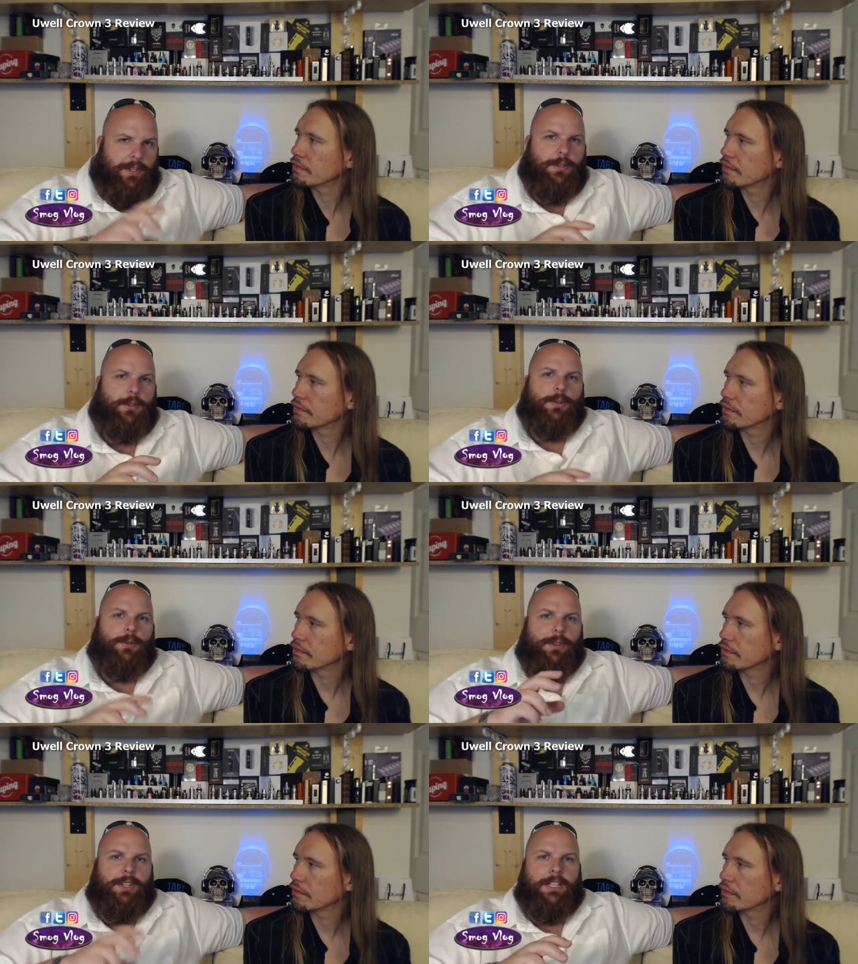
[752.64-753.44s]
Speaker 1: this
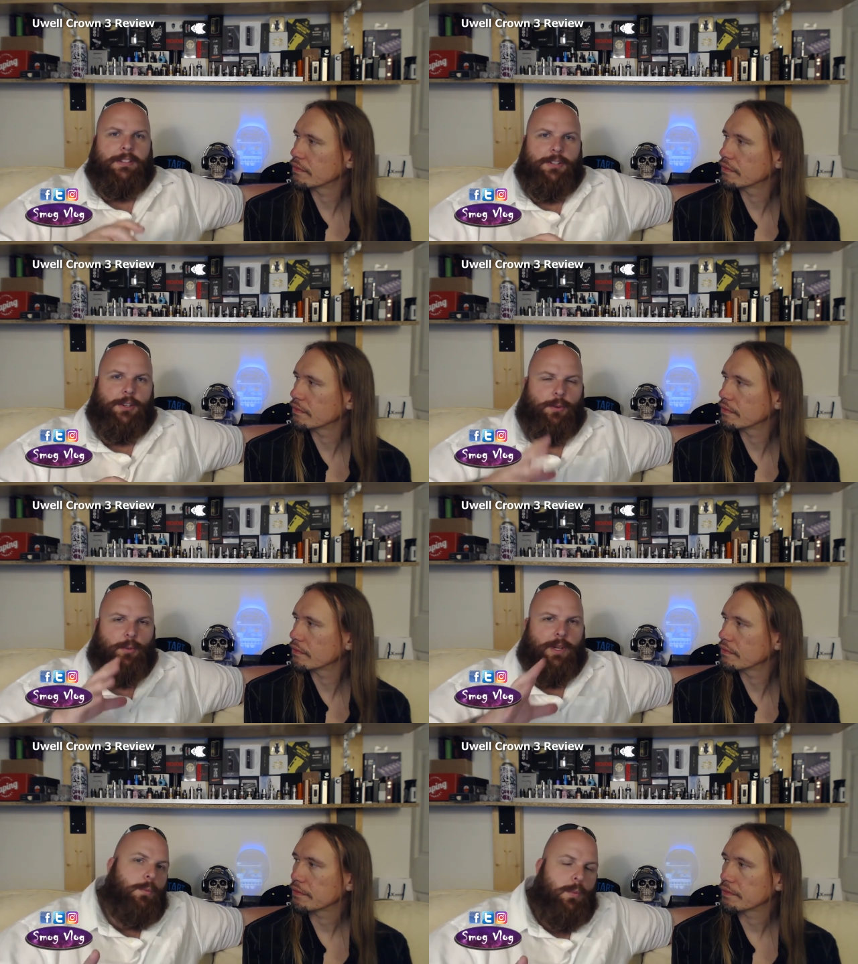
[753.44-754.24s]
coil that is
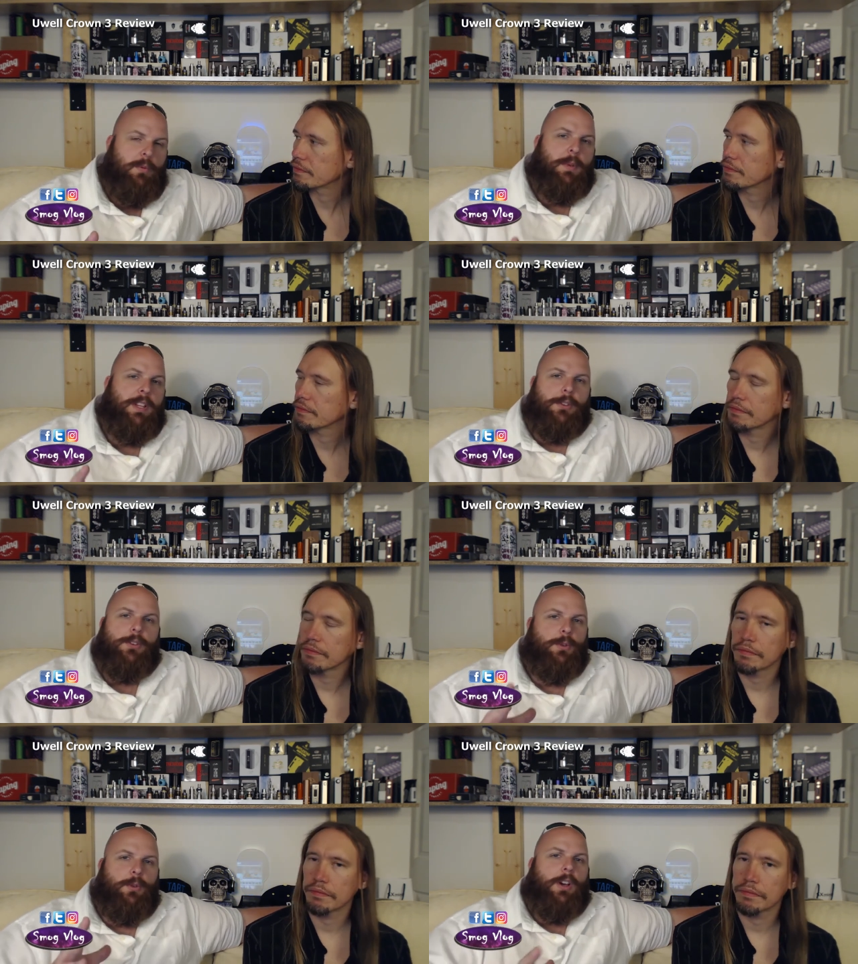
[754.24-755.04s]
new. We've been
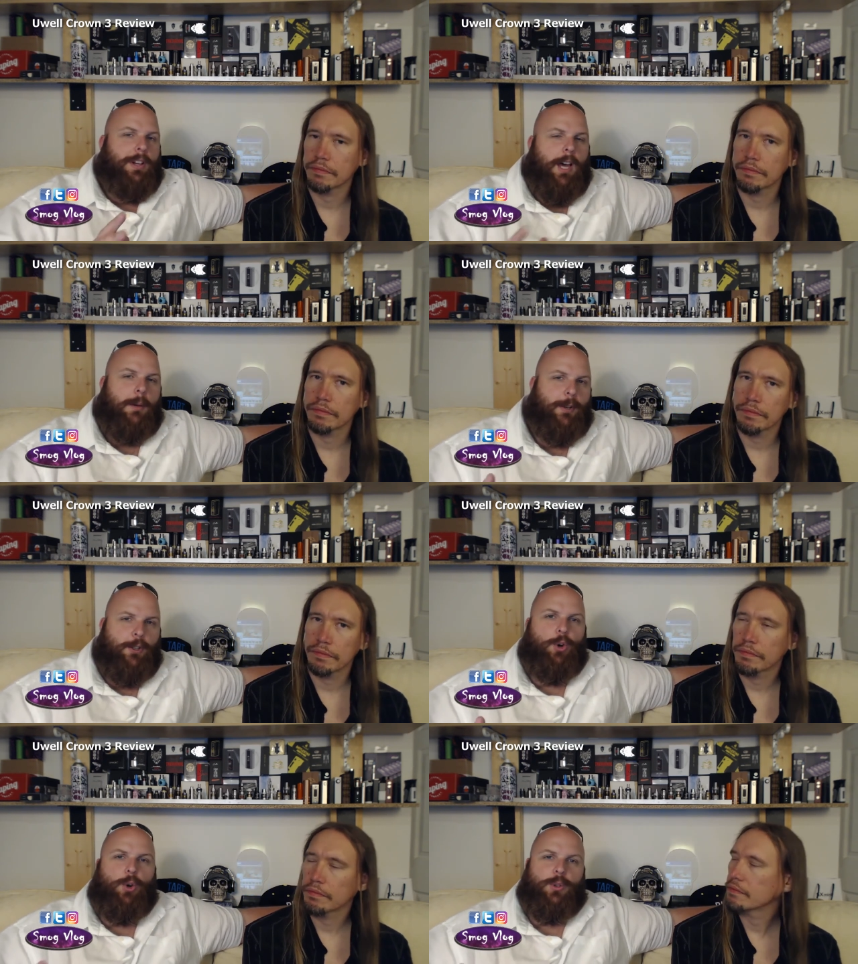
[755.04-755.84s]
through a couple
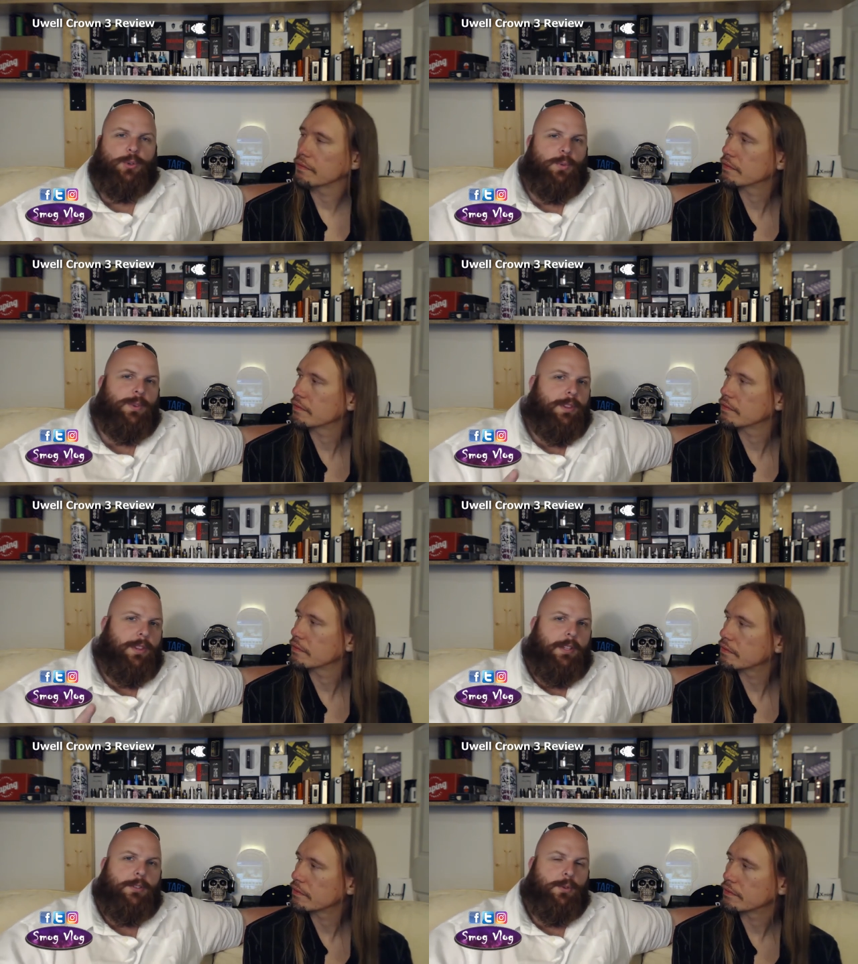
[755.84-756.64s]
of coils
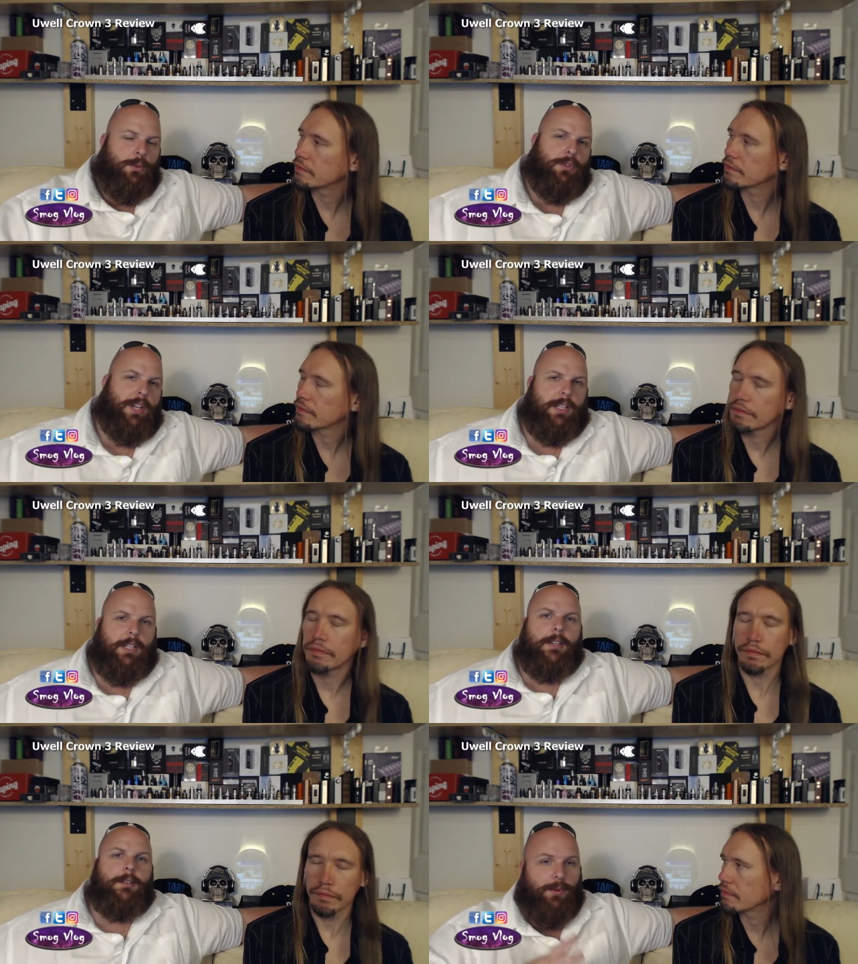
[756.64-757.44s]
with this
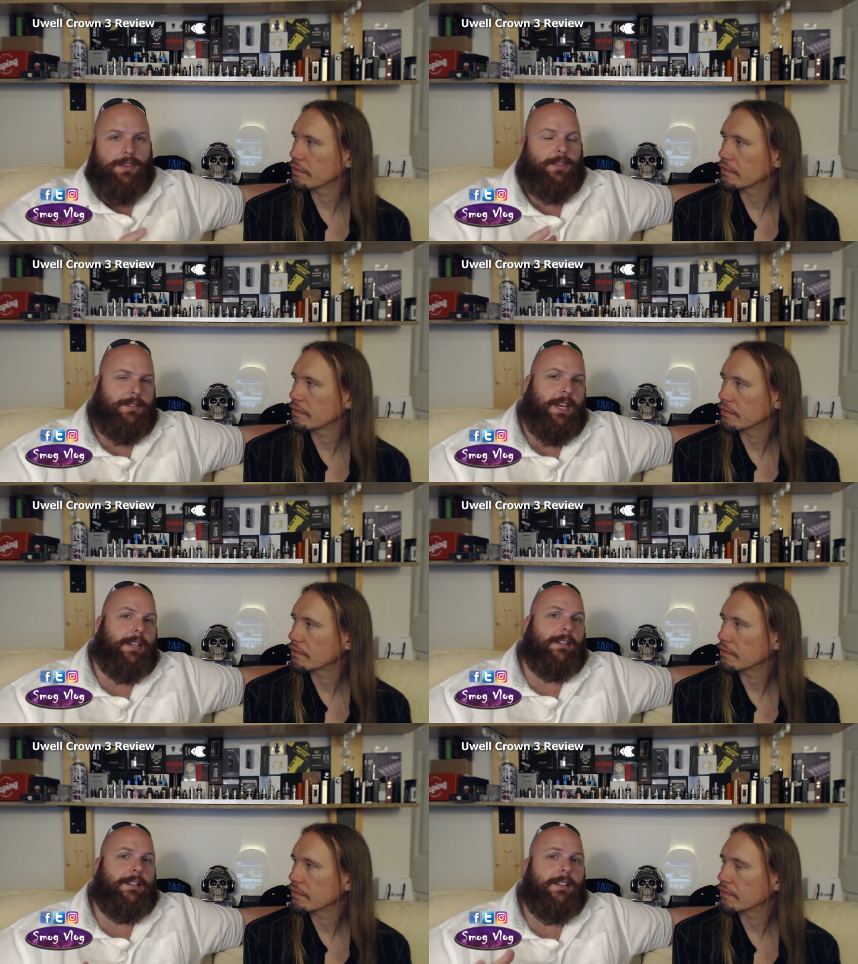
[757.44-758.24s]
already with the
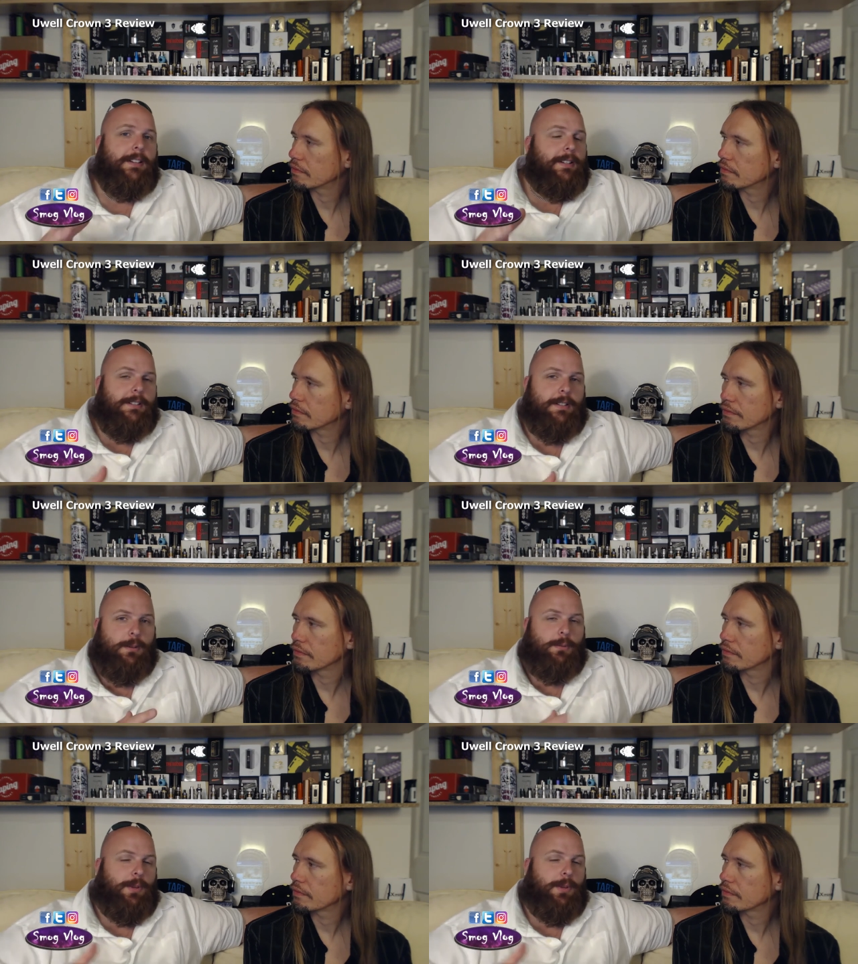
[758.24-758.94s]
tank so